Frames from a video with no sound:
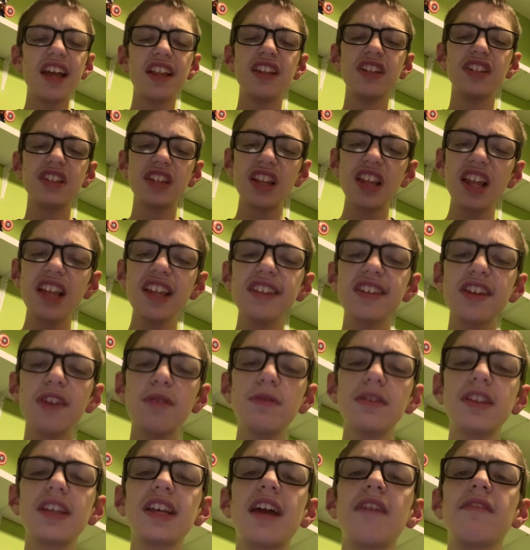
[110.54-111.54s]
So let's start
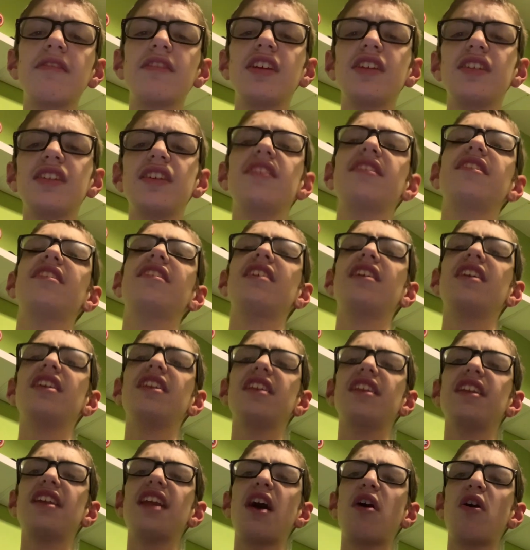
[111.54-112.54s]
with the characters.
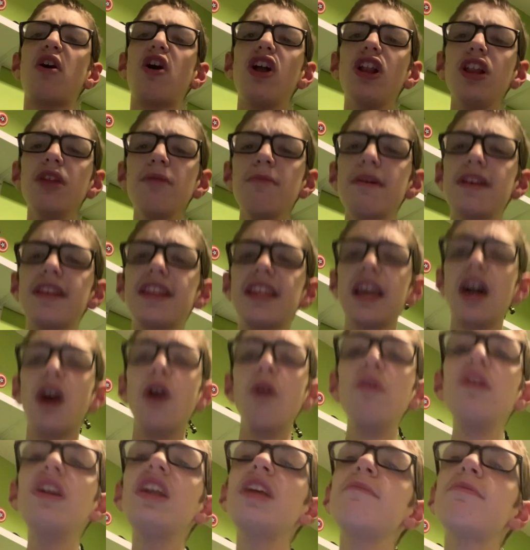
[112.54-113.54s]
Now, I'll admit the
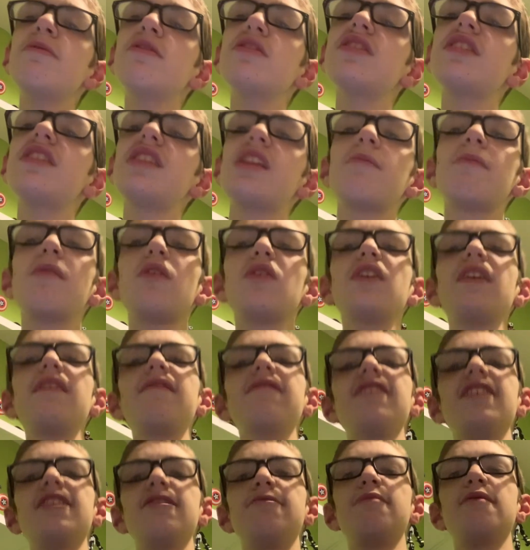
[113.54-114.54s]
only positive I'll give
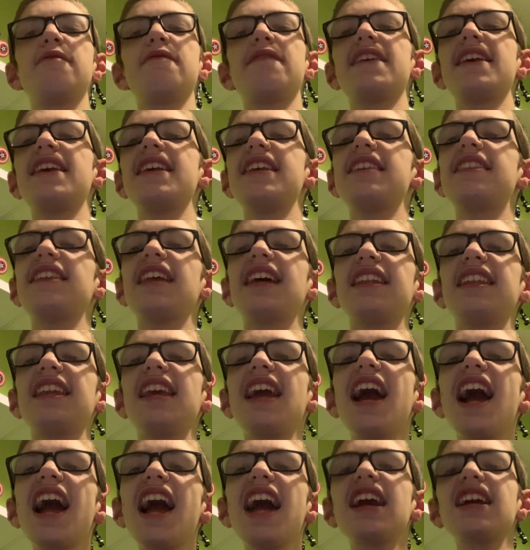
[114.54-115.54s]
this movie is that the
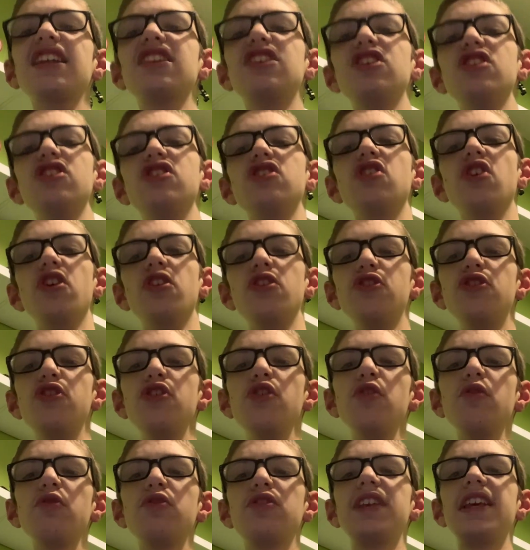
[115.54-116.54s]
actors
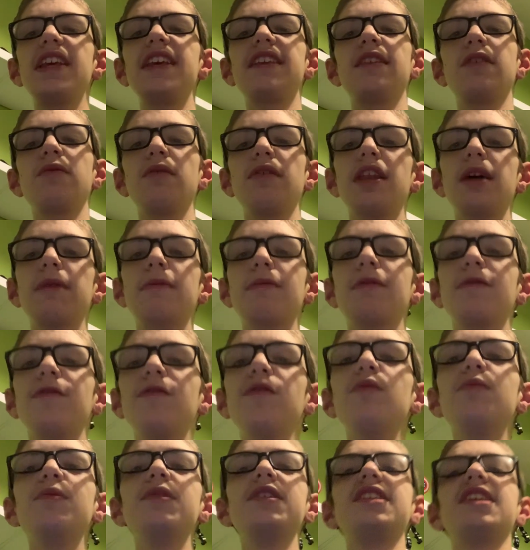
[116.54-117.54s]
do decent with their
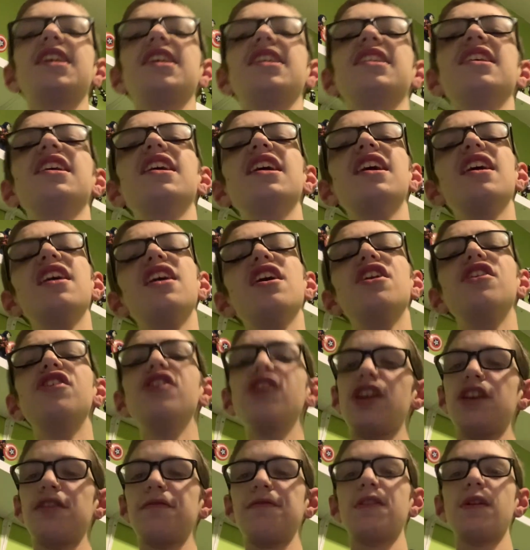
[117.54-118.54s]
performances.
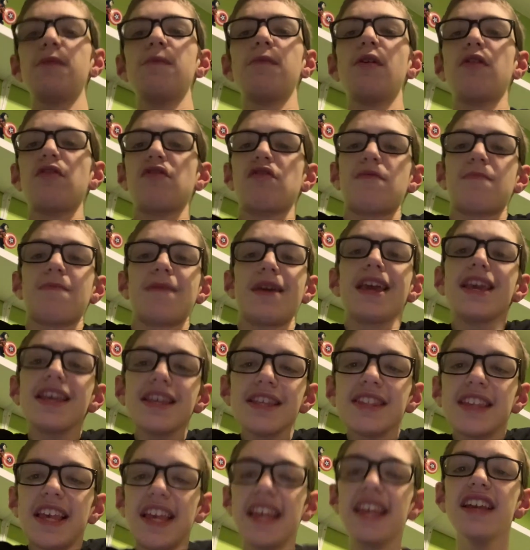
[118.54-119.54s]
None of them are
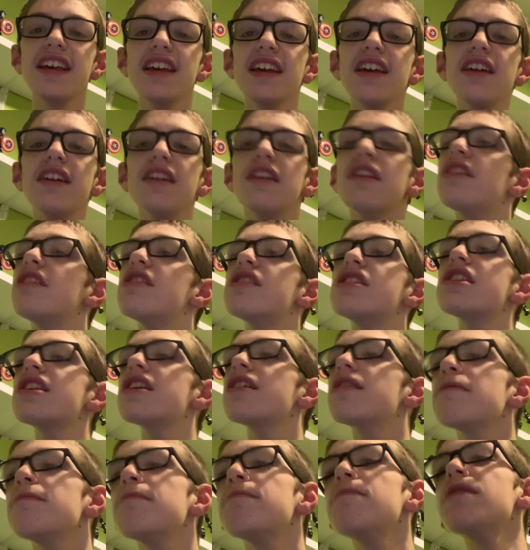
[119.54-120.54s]
amazing,
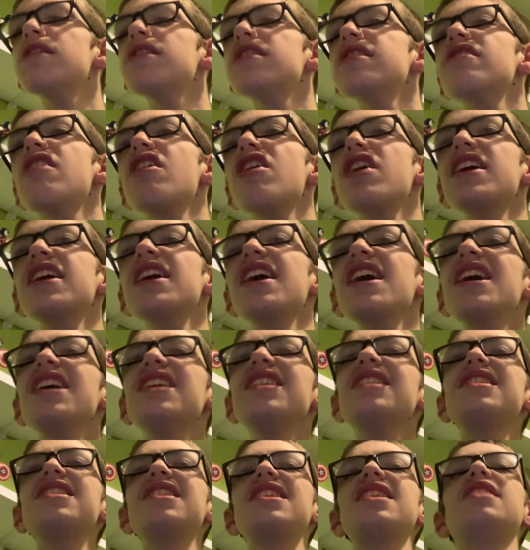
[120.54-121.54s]
see, but I
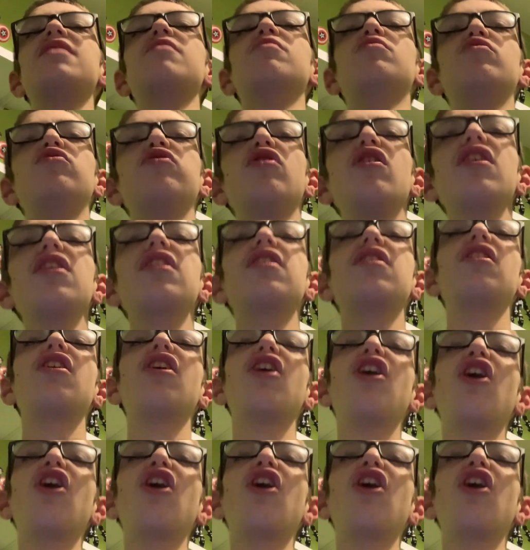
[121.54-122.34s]
can't see them playing